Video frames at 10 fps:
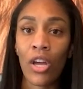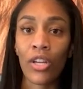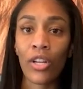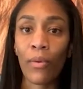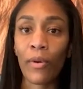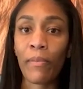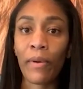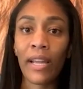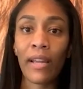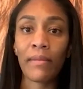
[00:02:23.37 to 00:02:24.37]
you know, we're
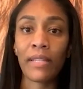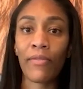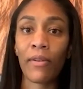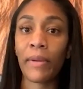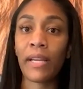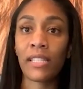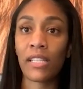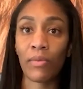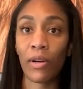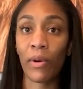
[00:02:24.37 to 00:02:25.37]
bringing different
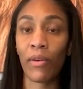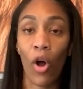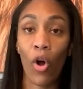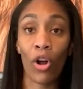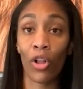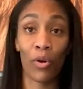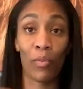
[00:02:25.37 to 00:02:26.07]
pieces where we're all